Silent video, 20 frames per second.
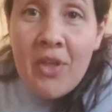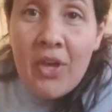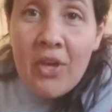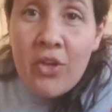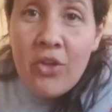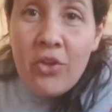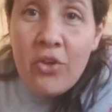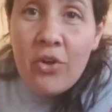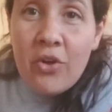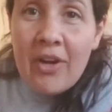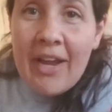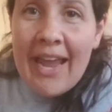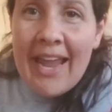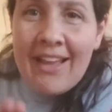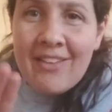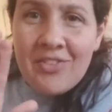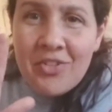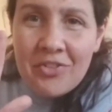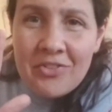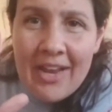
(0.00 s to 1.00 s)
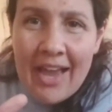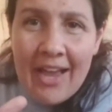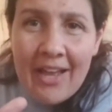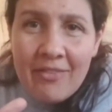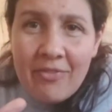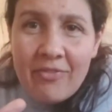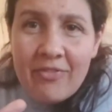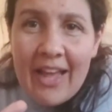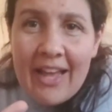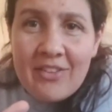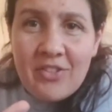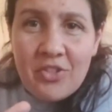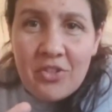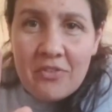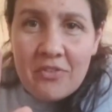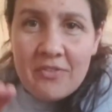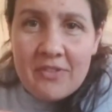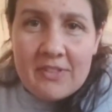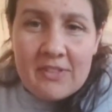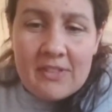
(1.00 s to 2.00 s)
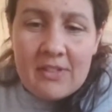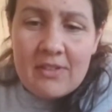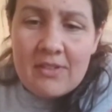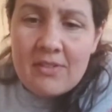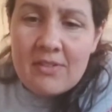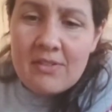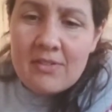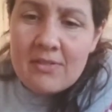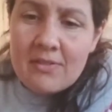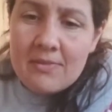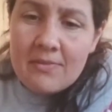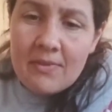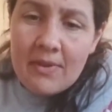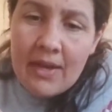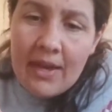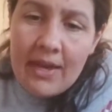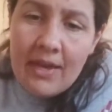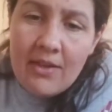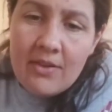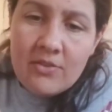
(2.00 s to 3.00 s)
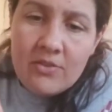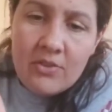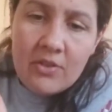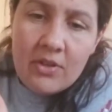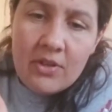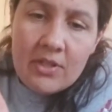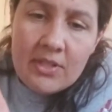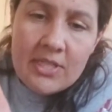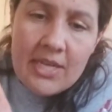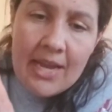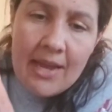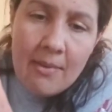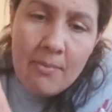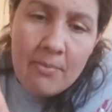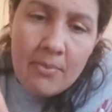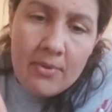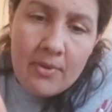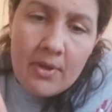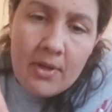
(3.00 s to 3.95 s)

your hands are not flat surfaces, okay? So you're gonna tamp.